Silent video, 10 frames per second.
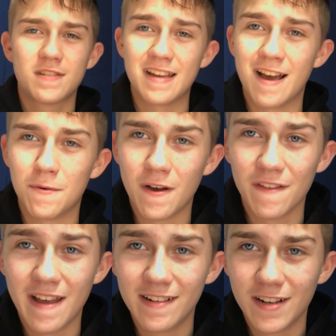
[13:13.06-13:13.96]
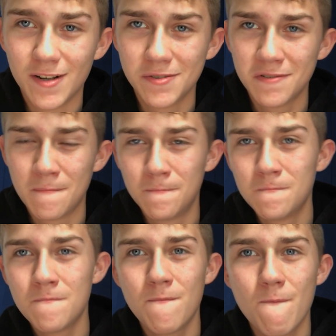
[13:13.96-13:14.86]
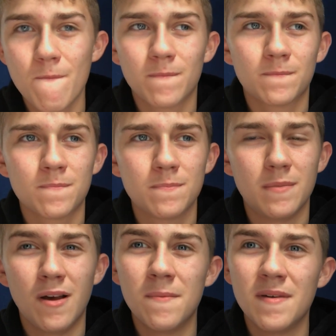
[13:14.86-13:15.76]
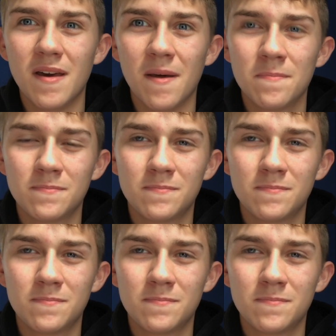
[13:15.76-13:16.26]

See how well that goes. But yeah,